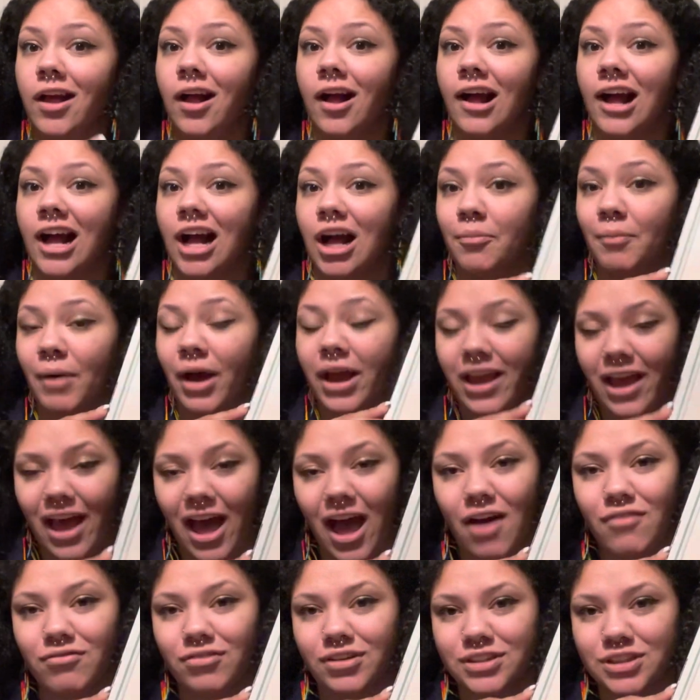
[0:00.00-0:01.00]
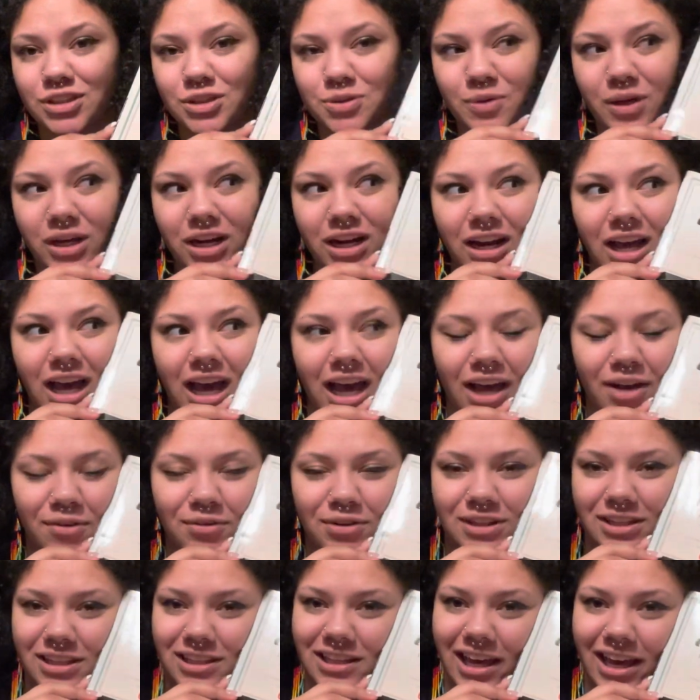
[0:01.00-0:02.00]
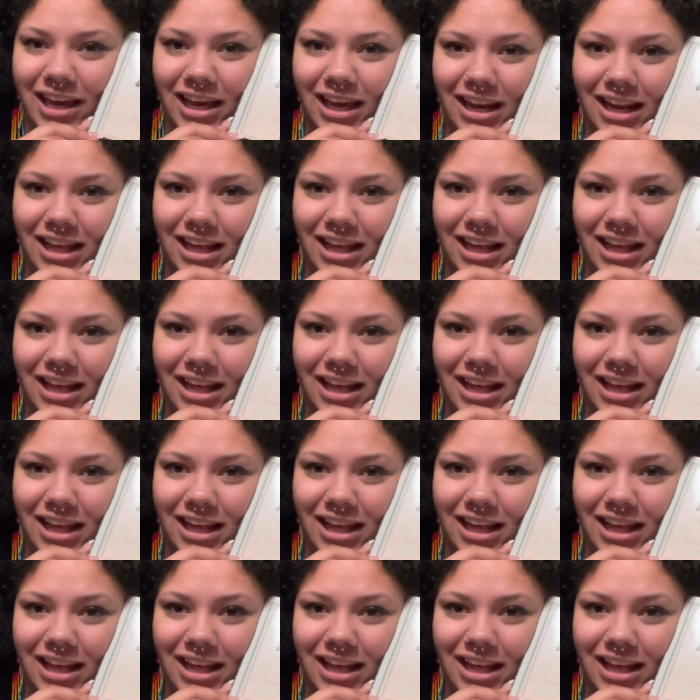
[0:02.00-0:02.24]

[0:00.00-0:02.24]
I have read this one. I really like it.